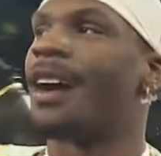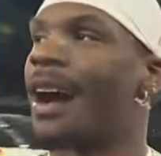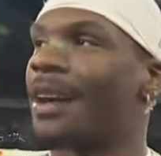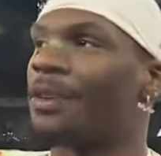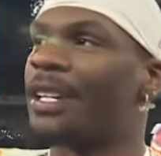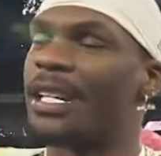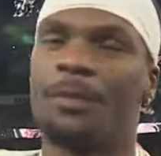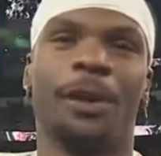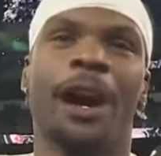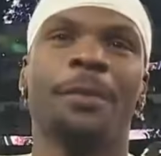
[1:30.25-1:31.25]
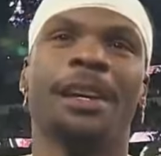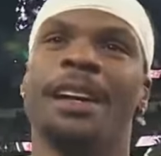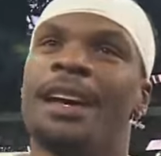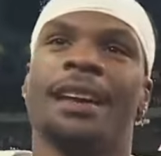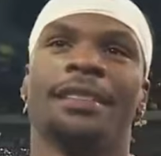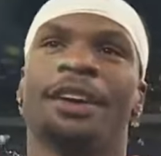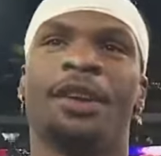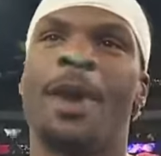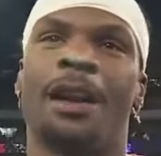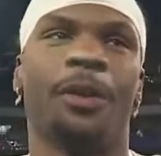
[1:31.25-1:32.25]
I got a great team around me. You
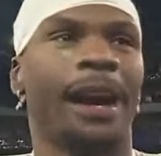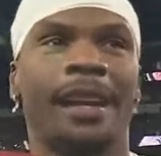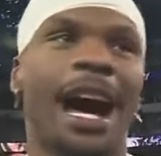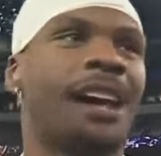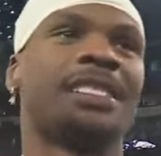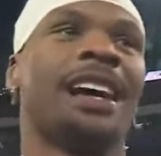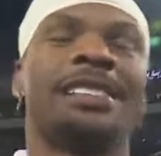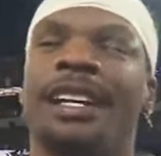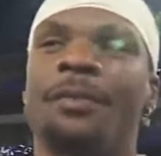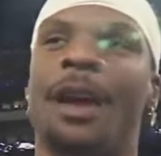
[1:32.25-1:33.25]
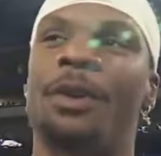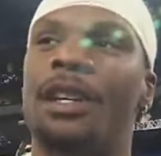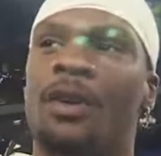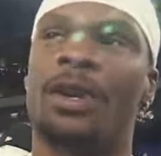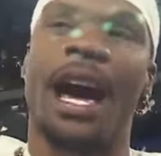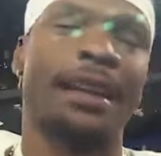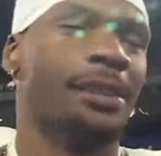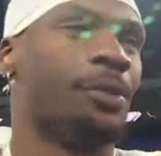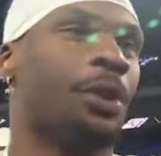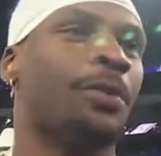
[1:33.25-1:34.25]
know, no matter what the outside say, man, we know what we got
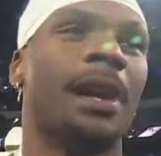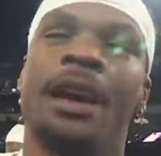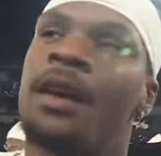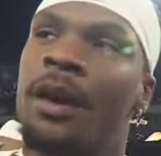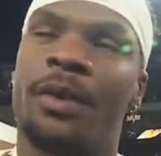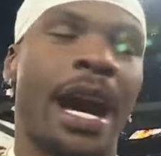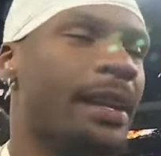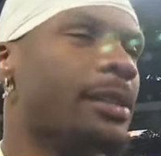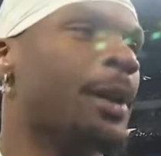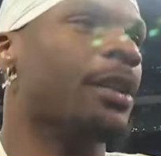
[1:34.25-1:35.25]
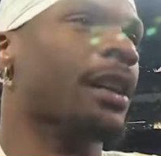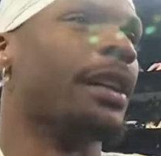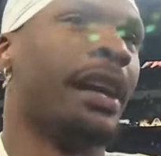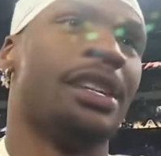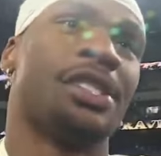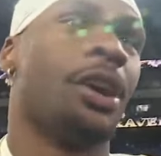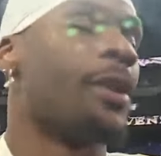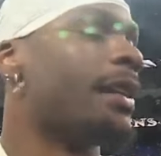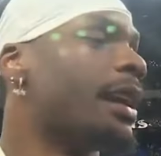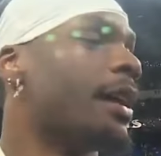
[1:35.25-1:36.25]
in this room and we got in this building, and it's
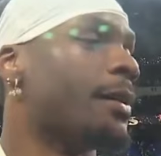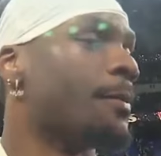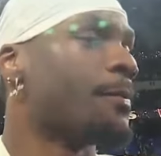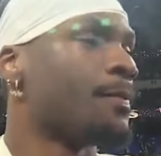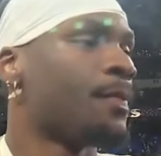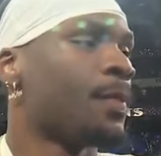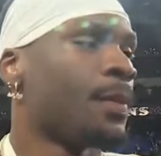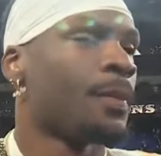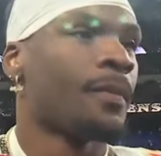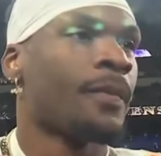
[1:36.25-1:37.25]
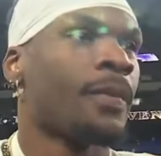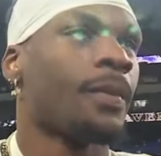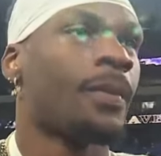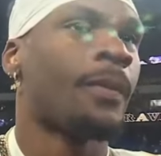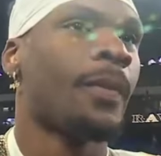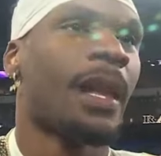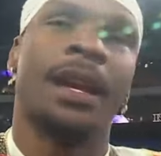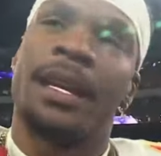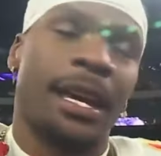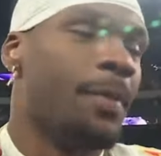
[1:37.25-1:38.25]
showed right today. What's it gonna take to win the Super Bowl?
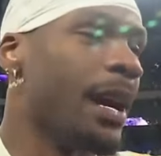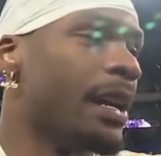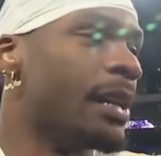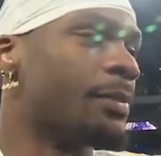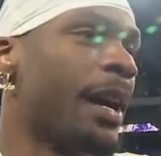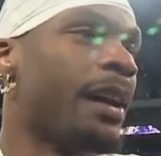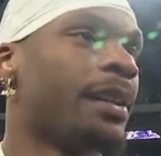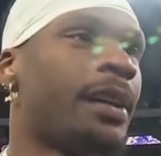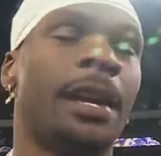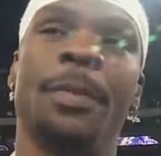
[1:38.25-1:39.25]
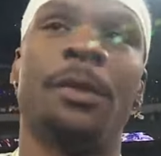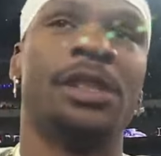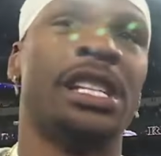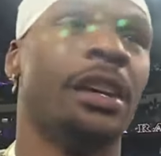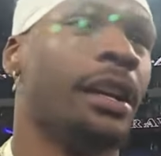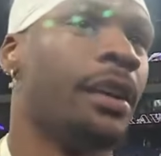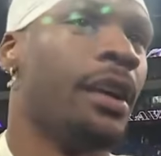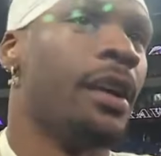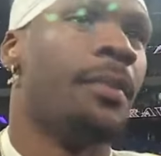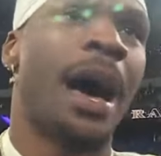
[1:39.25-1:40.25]
Keep being us, man. Keep being
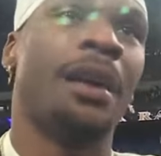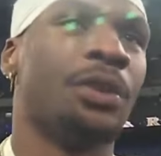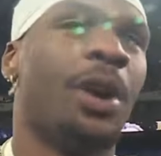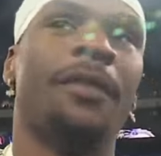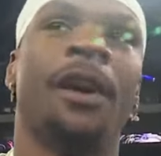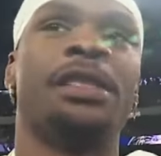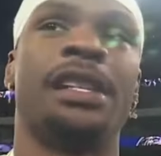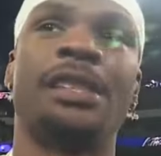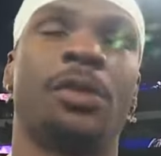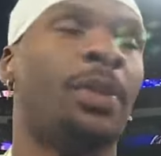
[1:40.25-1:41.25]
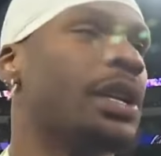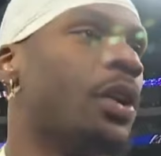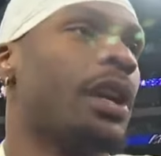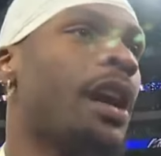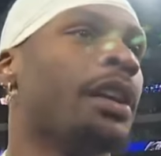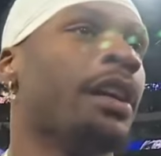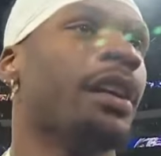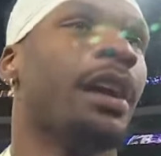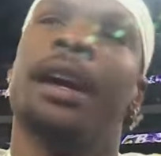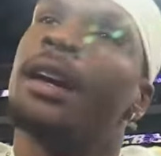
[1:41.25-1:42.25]
resilient battling through adversity. That's what we've been doing all
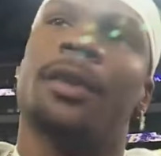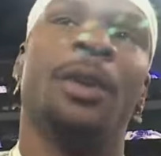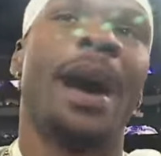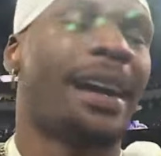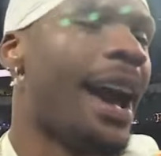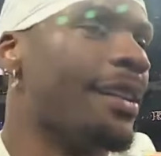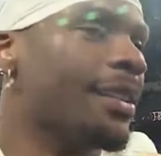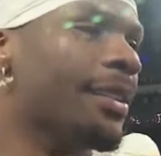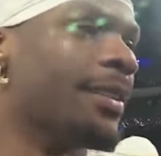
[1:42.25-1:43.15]
year. We back at it.